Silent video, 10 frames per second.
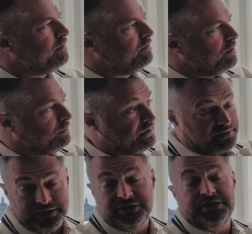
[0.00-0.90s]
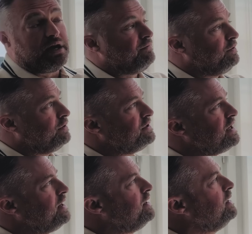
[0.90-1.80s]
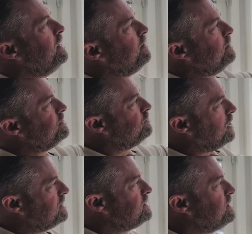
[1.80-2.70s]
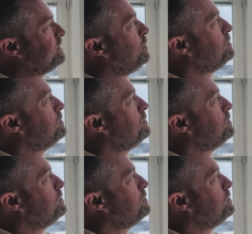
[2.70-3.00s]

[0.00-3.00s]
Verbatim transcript: or the rotating shaft, you can say, the struts that